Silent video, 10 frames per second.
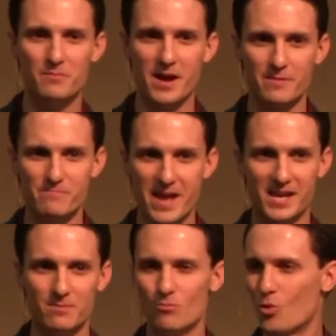it by
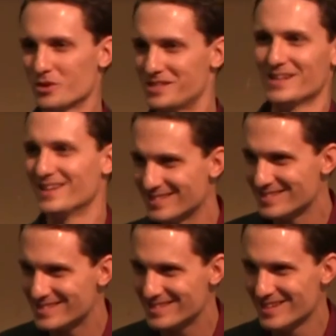making more
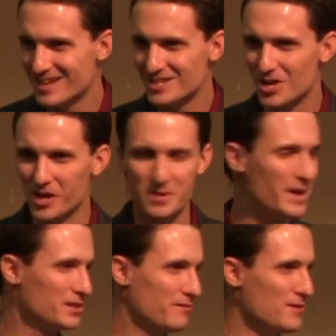sins, talking
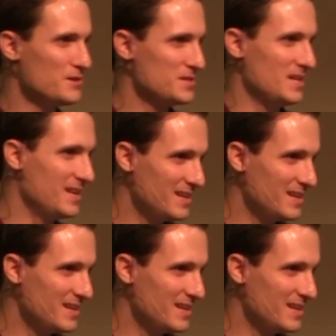about the first